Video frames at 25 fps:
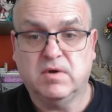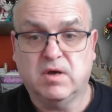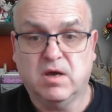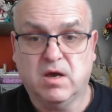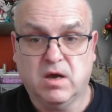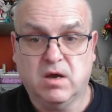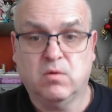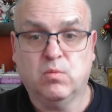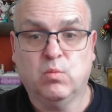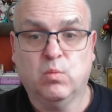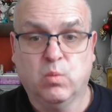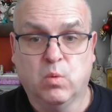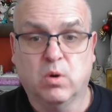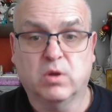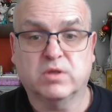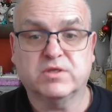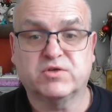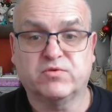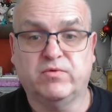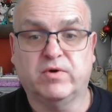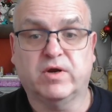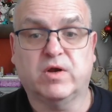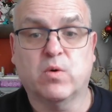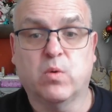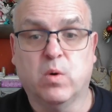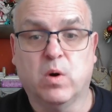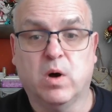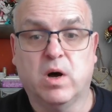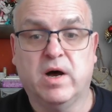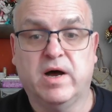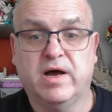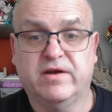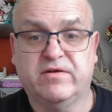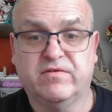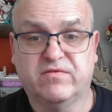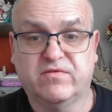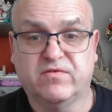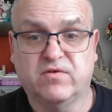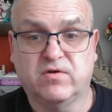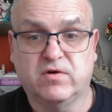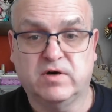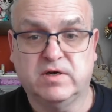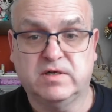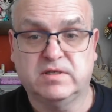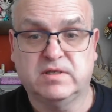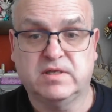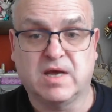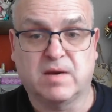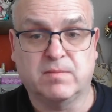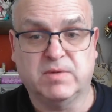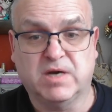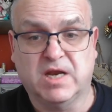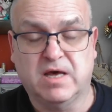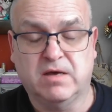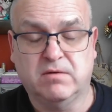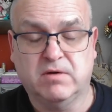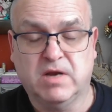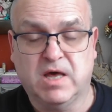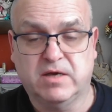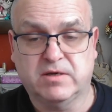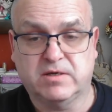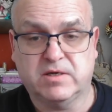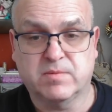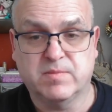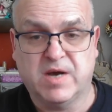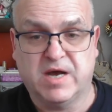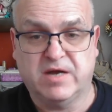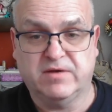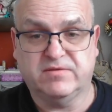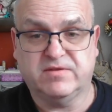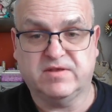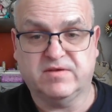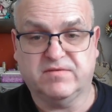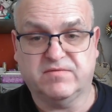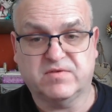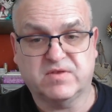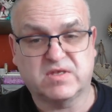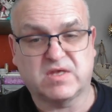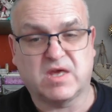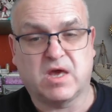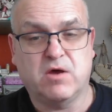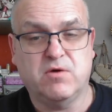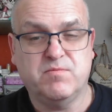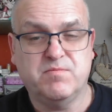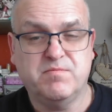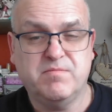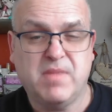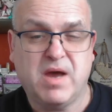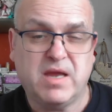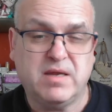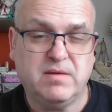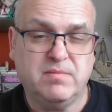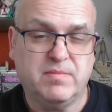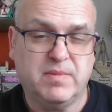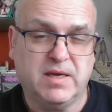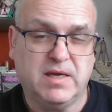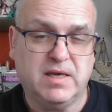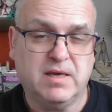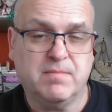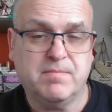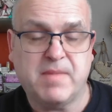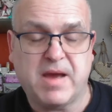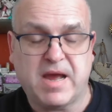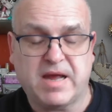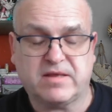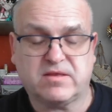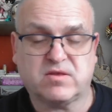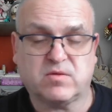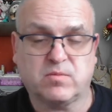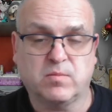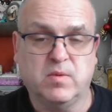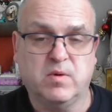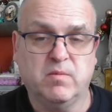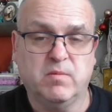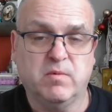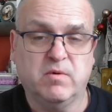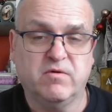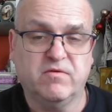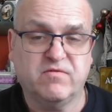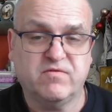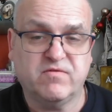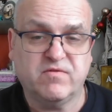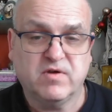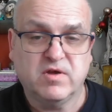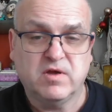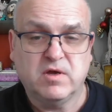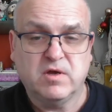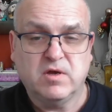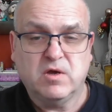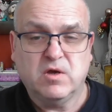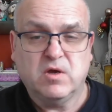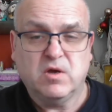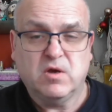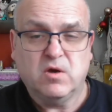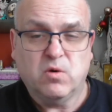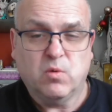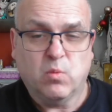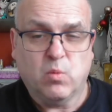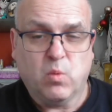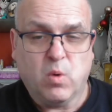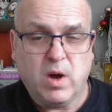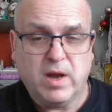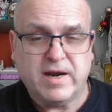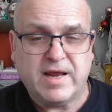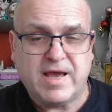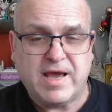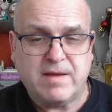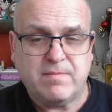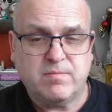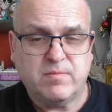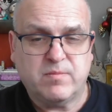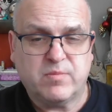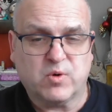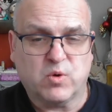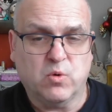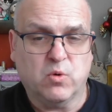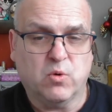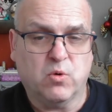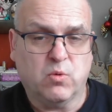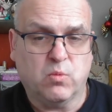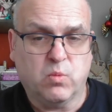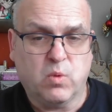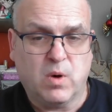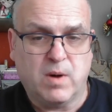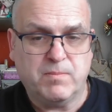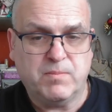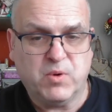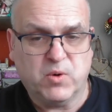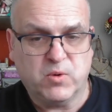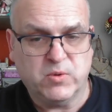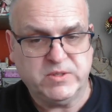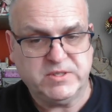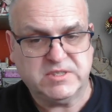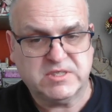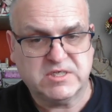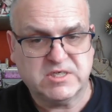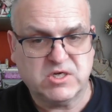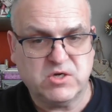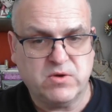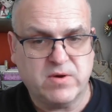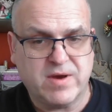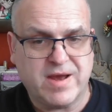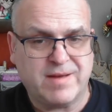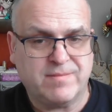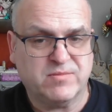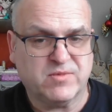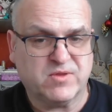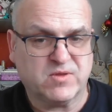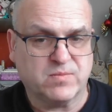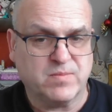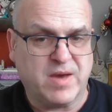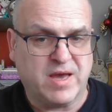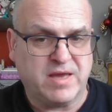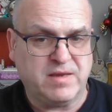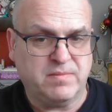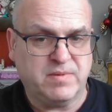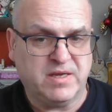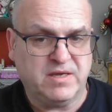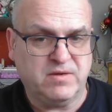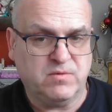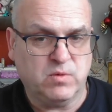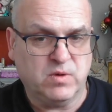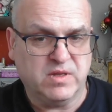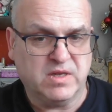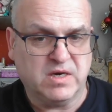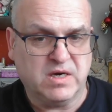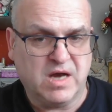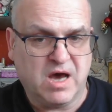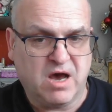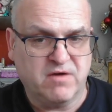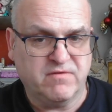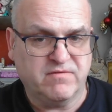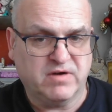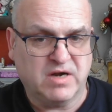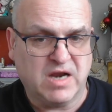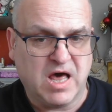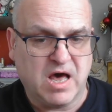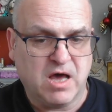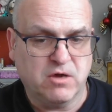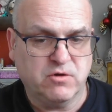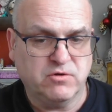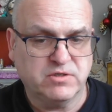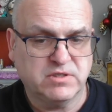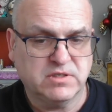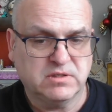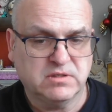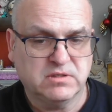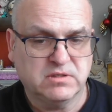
and what's required for a 00 locomotive. So maybe a maximum of 1 amp or 1.2 amps maybe with an overload,